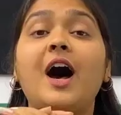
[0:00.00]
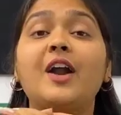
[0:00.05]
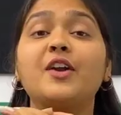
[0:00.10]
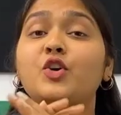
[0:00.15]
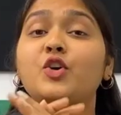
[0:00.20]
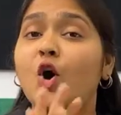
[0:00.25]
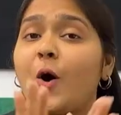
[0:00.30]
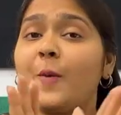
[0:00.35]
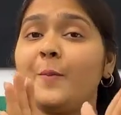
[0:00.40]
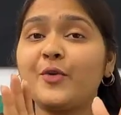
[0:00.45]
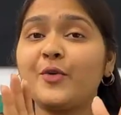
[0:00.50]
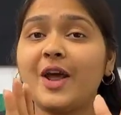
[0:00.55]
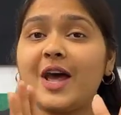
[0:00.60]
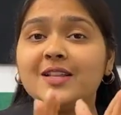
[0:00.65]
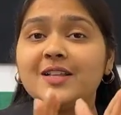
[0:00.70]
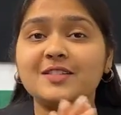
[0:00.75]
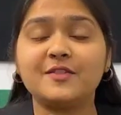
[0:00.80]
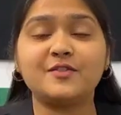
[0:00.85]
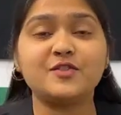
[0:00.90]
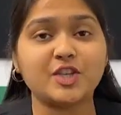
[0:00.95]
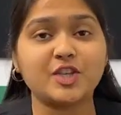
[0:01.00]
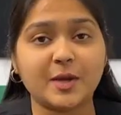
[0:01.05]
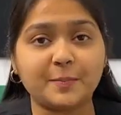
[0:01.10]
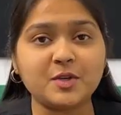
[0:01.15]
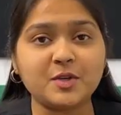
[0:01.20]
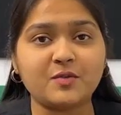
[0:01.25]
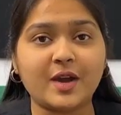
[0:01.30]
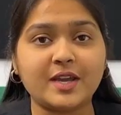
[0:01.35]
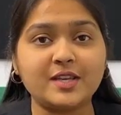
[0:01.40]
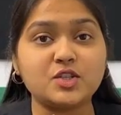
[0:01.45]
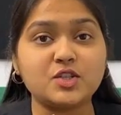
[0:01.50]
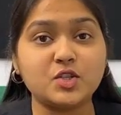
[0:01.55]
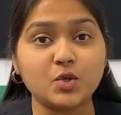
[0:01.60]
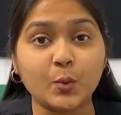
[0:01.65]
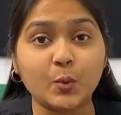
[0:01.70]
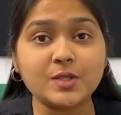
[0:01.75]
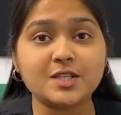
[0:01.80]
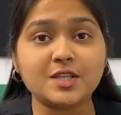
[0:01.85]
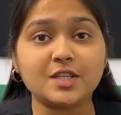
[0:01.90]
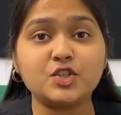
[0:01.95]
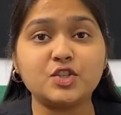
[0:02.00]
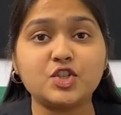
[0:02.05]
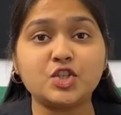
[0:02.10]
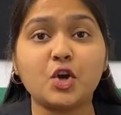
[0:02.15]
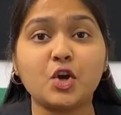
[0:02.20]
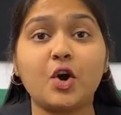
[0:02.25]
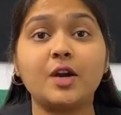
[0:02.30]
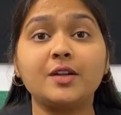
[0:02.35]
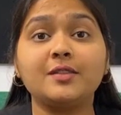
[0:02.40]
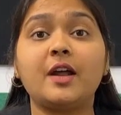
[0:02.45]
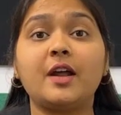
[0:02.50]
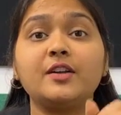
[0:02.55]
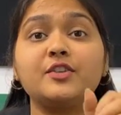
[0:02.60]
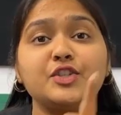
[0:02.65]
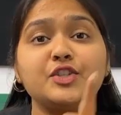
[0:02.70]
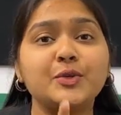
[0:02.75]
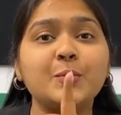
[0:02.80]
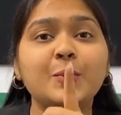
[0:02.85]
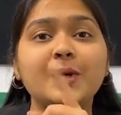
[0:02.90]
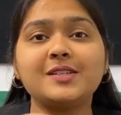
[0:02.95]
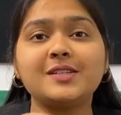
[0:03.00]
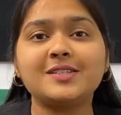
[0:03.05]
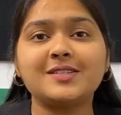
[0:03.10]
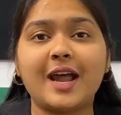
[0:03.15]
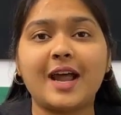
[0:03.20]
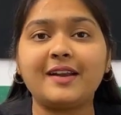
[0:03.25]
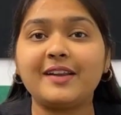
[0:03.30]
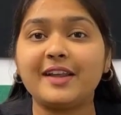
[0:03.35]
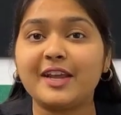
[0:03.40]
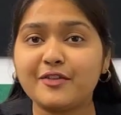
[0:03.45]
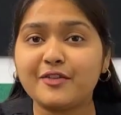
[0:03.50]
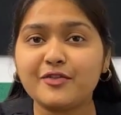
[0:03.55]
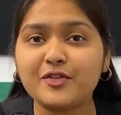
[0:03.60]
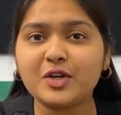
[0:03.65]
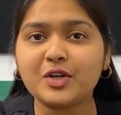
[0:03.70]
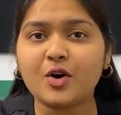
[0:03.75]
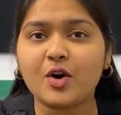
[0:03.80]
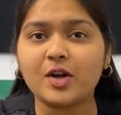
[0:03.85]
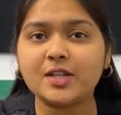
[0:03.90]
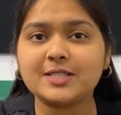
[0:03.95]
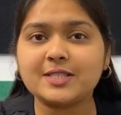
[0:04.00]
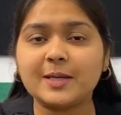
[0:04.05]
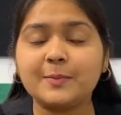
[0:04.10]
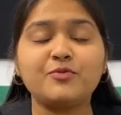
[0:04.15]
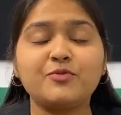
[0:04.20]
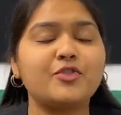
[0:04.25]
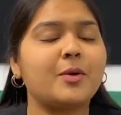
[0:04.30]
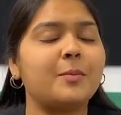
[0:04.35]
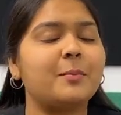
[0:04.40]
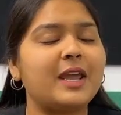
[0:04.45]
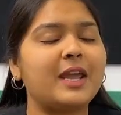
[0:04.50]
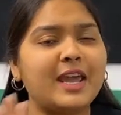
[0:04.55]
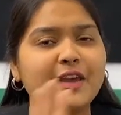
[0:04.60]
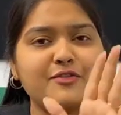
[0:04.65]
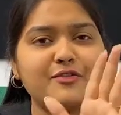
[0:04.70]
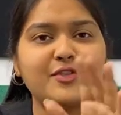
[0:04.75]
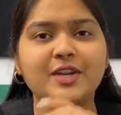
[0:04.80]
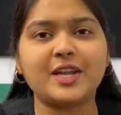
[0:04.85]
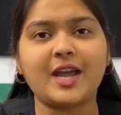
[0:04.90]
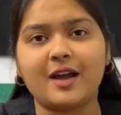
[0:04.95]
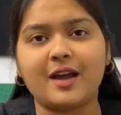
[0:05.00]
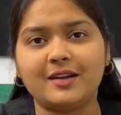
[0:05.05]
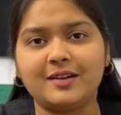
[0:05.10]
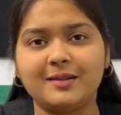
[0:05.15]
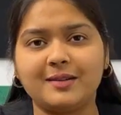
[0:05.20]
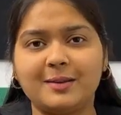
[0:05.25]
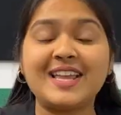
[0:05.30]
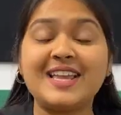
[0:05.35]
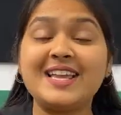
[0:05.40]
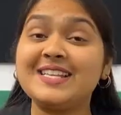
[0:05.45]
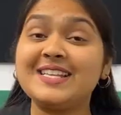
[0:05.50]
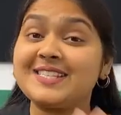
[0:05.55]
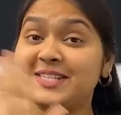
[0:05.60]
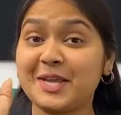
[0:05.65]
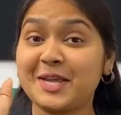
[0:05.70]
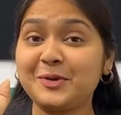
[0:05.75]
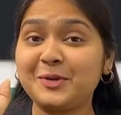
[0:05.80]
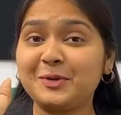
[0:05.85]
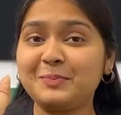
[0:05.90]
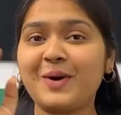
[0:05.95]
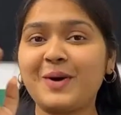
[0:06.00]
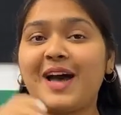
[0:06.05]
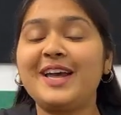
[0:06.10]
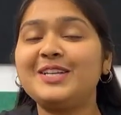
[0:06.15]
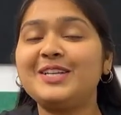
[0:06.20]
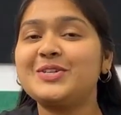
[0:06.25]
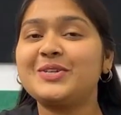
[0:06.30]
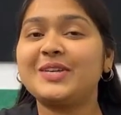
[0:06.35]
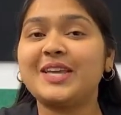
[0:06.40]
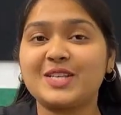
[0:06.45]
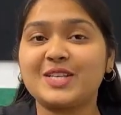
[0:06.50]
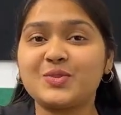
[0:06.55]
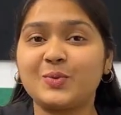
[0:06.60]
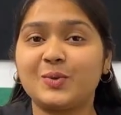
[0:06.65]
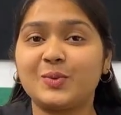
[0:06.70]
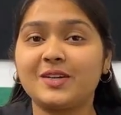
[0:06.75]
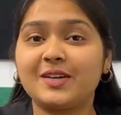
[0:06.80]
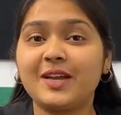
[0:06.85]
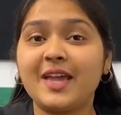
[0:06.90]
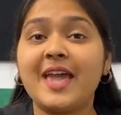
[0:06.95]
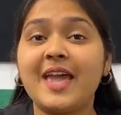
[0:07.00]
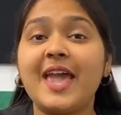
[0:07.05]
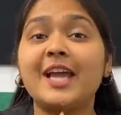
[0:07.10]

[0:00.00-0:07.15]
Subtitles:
Our comprehensive chapter-wise notes ensure that you understand every concept from every angle. Say goodbye to guesswork.